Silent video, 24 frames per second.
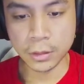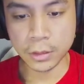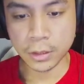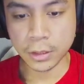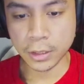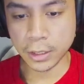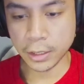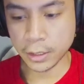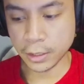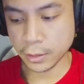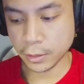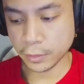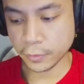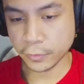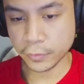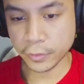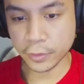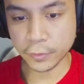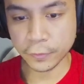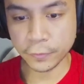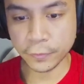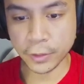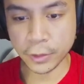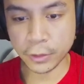King of
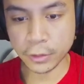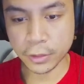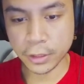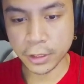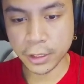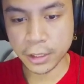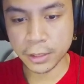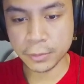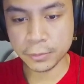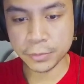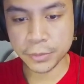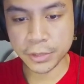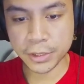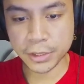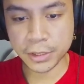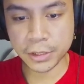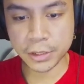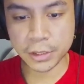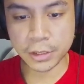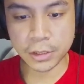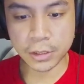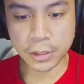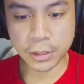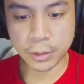the Feral
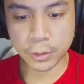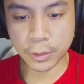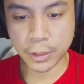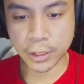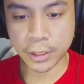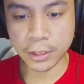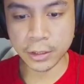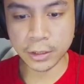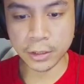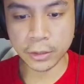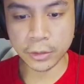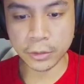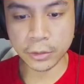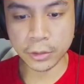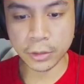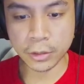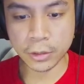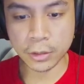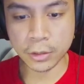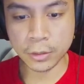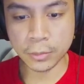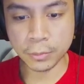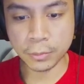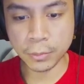Imps. We got
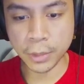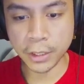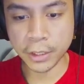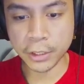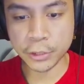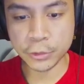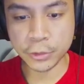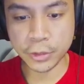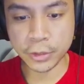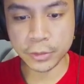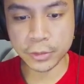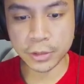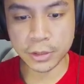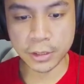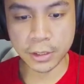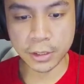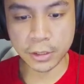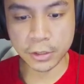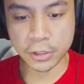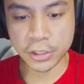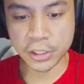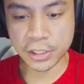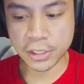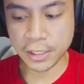another Mighty Draco
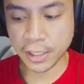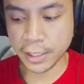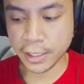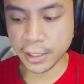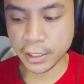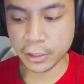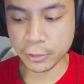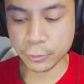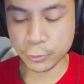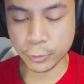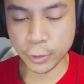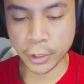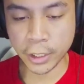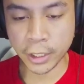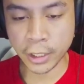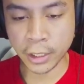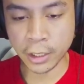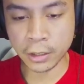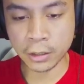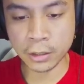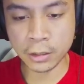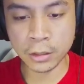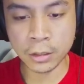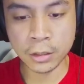Slayer Snake
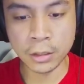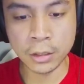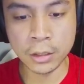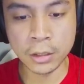Rain.